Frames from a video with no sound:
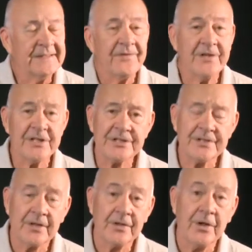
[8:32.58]
This
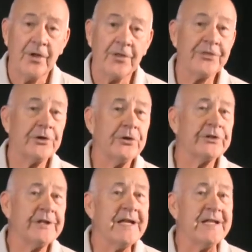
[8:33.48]

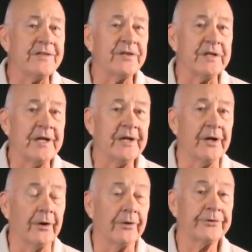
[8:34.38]
13th
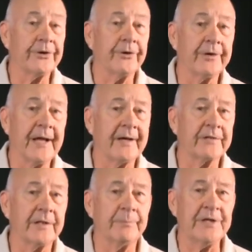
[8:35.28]
year turned out
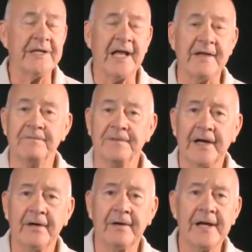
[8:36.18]
to be a
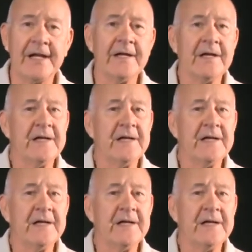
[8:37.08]
very,